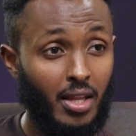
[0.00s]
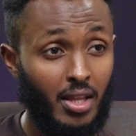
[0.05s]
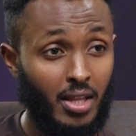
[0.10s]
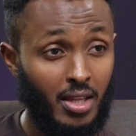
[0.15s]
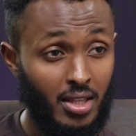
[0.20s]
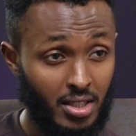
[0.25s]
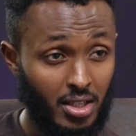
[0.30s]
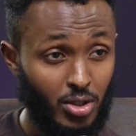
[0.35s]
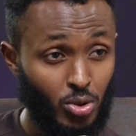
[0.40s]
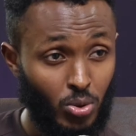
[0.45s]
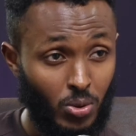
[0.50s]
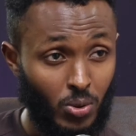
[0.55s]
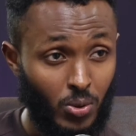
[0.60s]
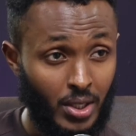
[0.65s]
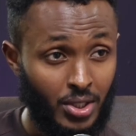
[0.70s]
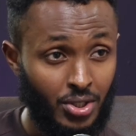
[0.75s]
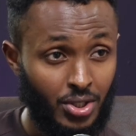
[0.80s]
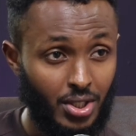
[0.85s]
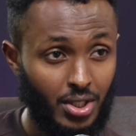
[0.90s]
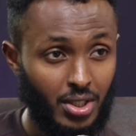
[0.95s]
these are two
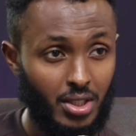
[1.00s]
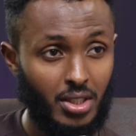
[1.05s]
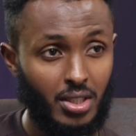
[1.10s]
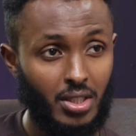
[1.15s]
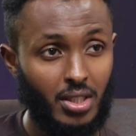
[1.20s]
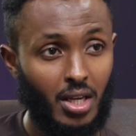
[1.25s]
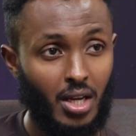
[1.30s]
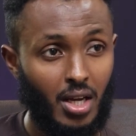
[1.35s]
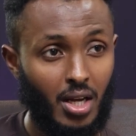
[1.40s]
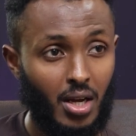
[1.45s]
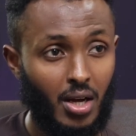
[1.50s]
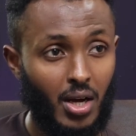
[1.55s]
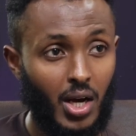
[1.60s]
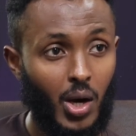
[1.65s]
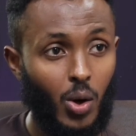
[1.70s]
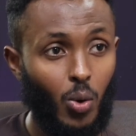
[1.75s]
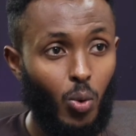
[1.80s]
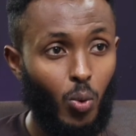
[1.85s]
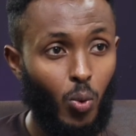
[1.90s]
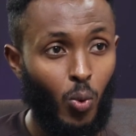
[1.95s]
questions.
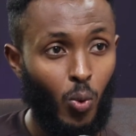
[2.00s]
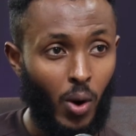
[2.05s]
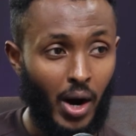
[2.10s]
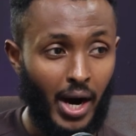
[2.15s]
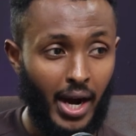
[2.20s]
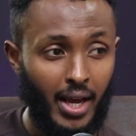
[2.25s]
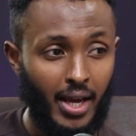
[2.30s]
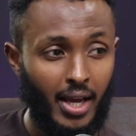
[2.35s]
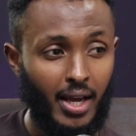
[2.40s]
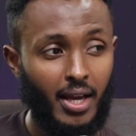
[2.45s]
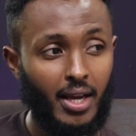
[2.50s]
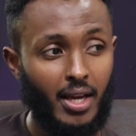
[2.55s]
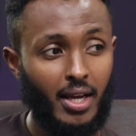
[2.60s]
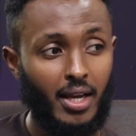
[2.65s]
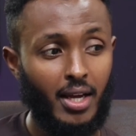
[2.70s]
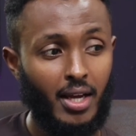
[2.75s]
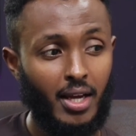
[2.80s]
Why